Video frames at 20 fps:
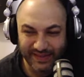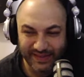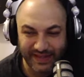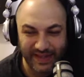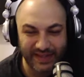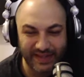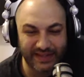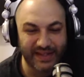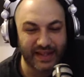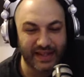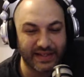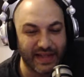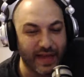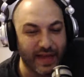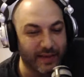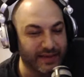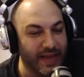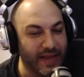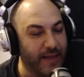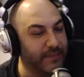Getting
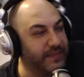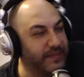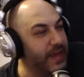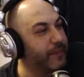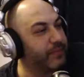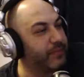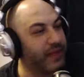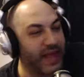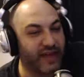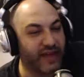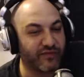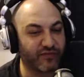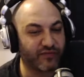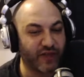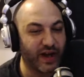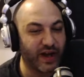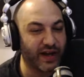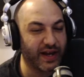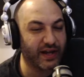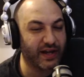that Black
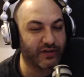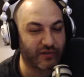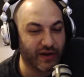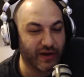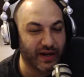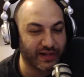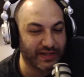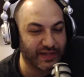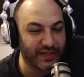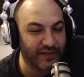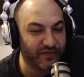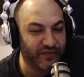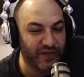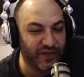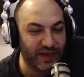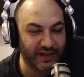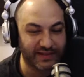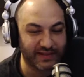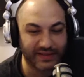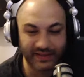Friday grind in
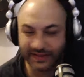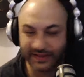effect.